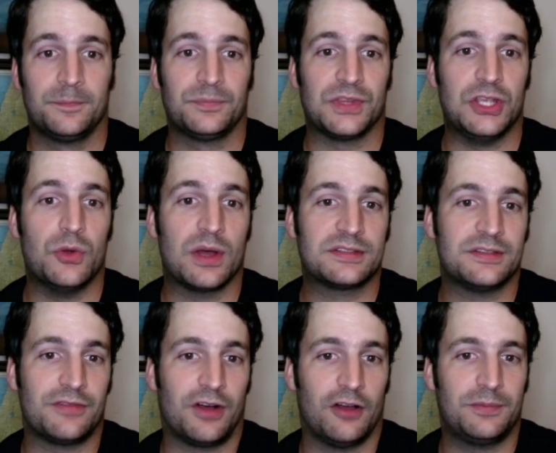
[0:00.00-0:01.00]
U.S.
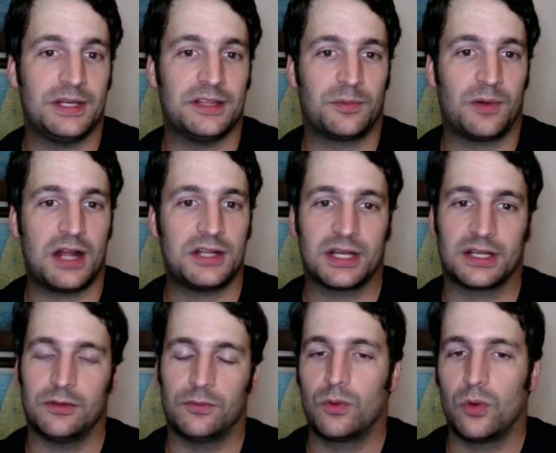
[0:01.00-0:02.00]
involvement in the project,
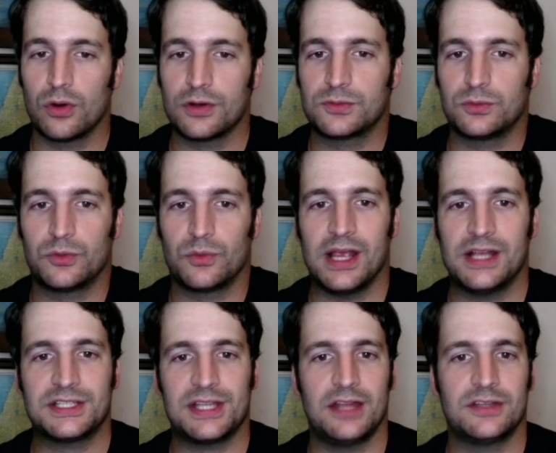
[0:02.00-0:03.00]
of course, would
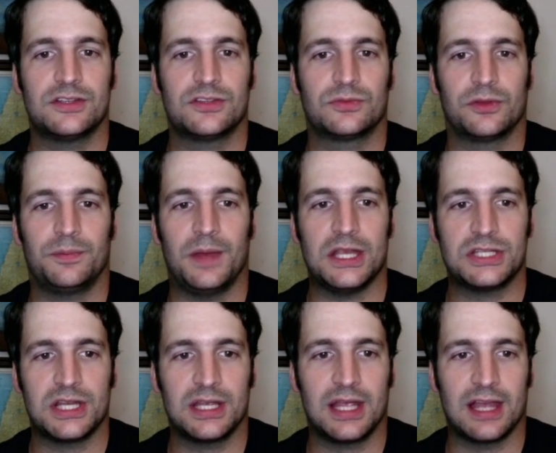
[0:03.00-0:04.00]
raise tensions with
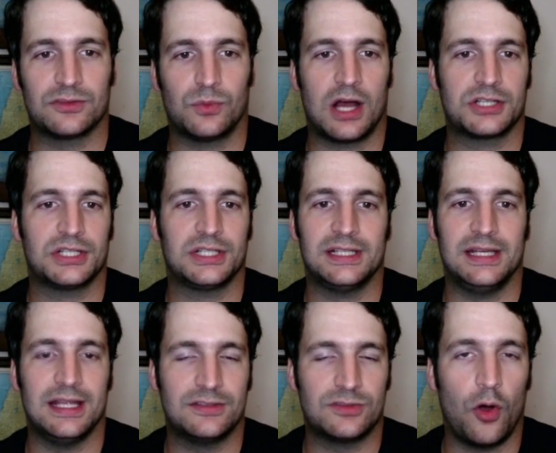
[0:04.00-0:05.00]
Beijing, as Washington
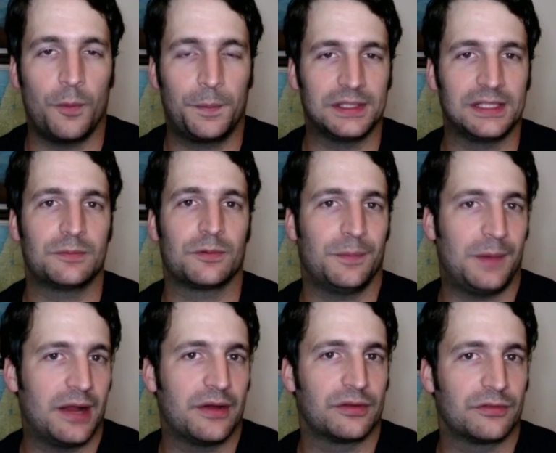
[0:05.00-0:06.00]
is openly
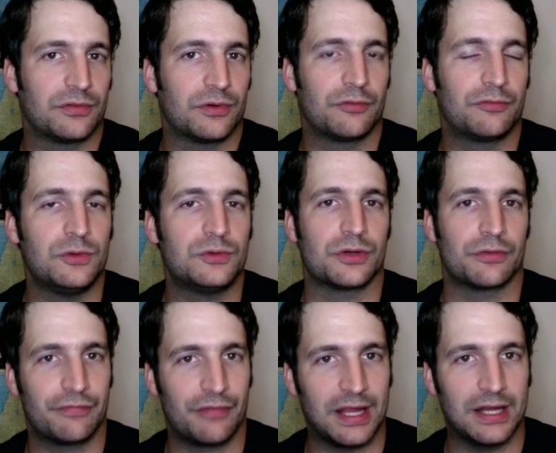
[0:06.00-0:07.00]
preparing for a future
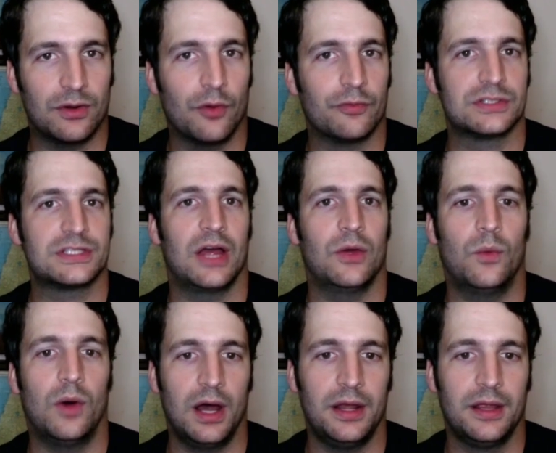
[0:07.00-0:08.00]
fight over
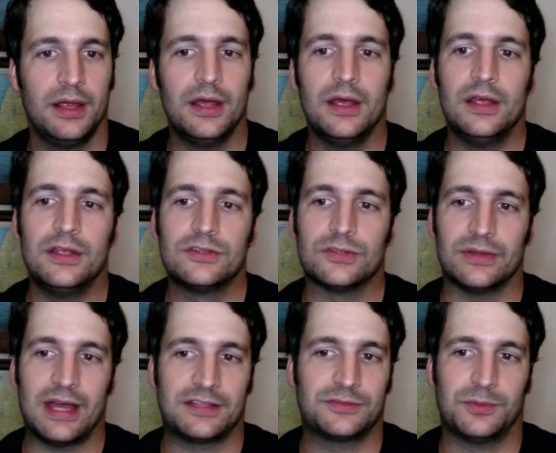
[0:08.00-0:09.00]
Taiwan. So
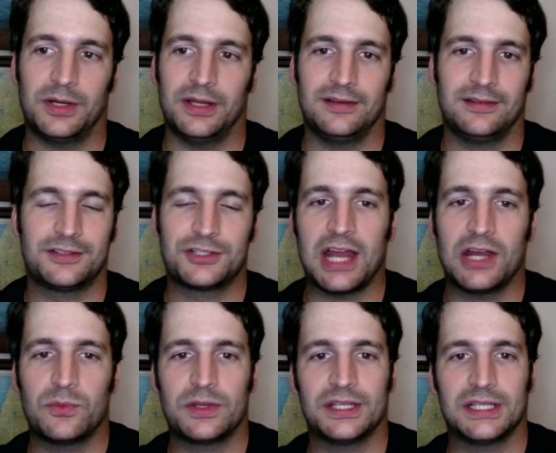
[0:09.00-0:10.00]
that's what
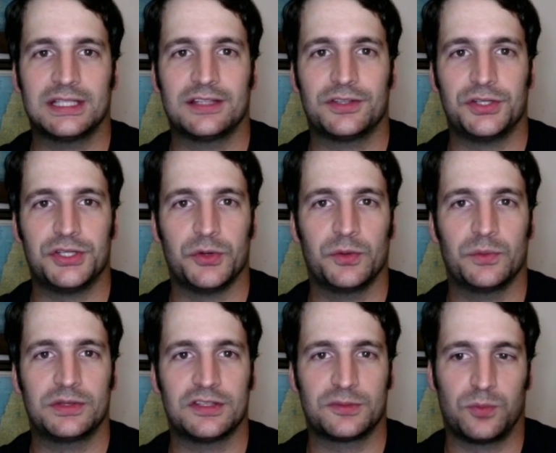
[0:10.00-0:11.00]
China would think that they're doing
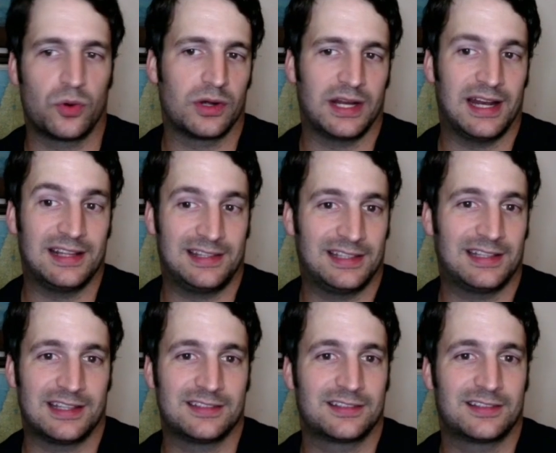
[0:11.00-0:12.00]
with this port, and I think
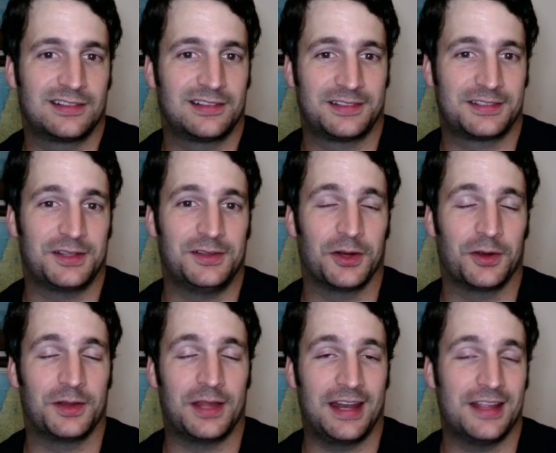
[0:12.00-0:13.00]
that's it's
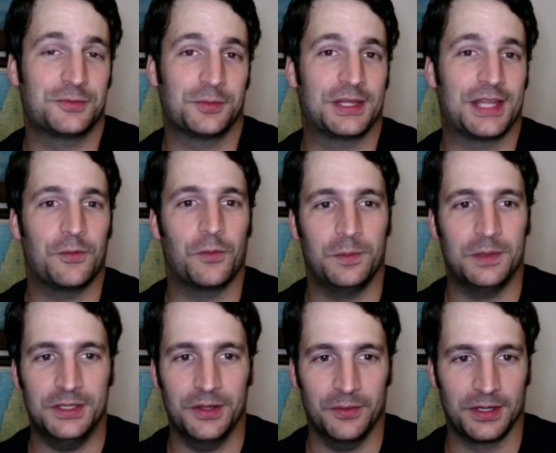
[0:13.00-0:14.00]
clear that is what they would be
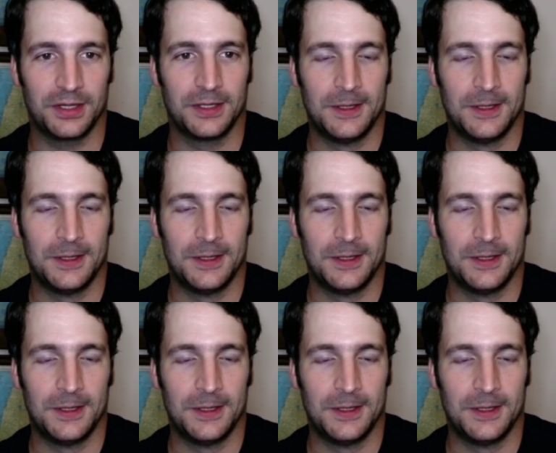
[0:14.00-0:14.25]
doing.